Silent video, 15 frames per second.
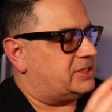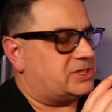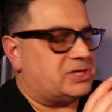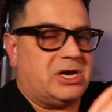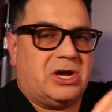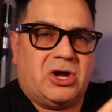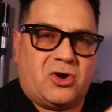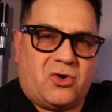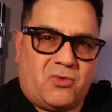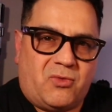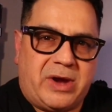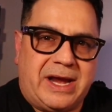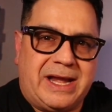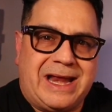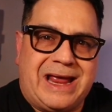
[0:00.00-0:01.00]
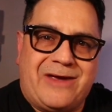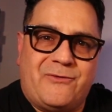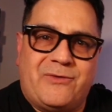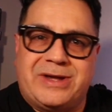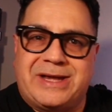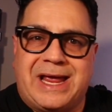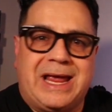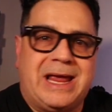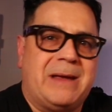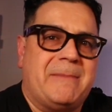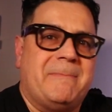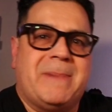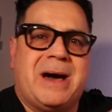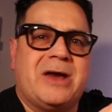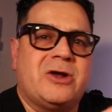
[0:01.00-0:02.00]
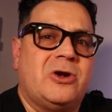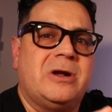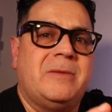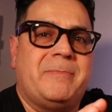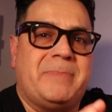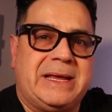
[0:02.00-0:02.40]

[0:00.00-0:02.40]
just a great everyday modern